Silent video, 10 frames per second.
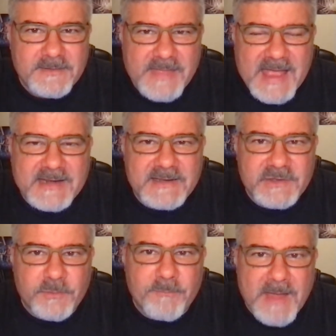That
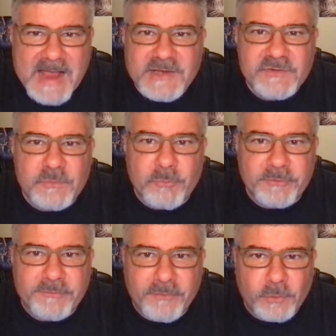your back is your
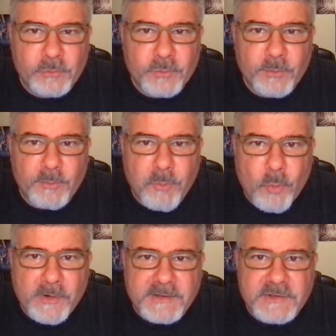most vulnerable point.